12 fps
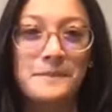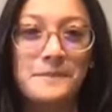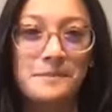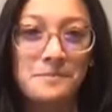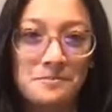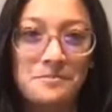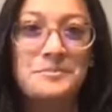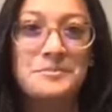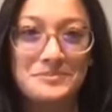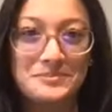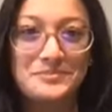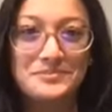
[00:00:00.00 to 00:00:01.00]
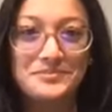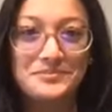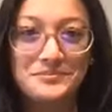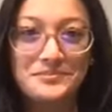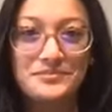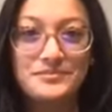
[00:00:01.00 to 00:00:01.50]

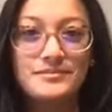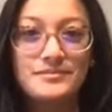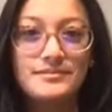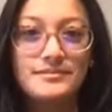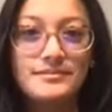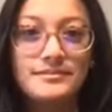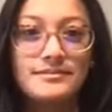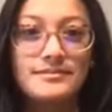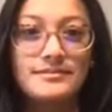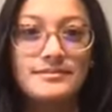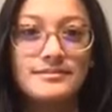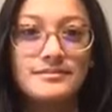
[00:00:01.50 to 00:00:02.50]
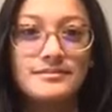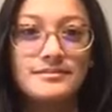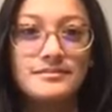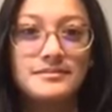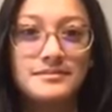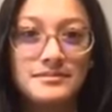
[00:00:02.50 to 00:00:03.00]

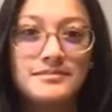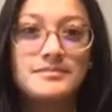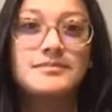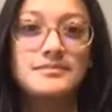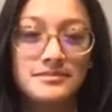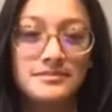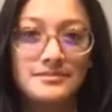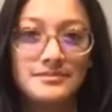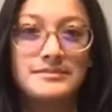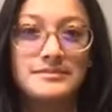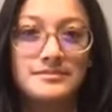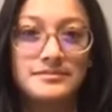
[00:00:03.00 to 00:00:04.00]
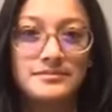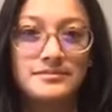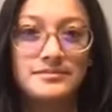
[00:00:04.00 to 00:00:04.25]
No words are spoken by the person on screen.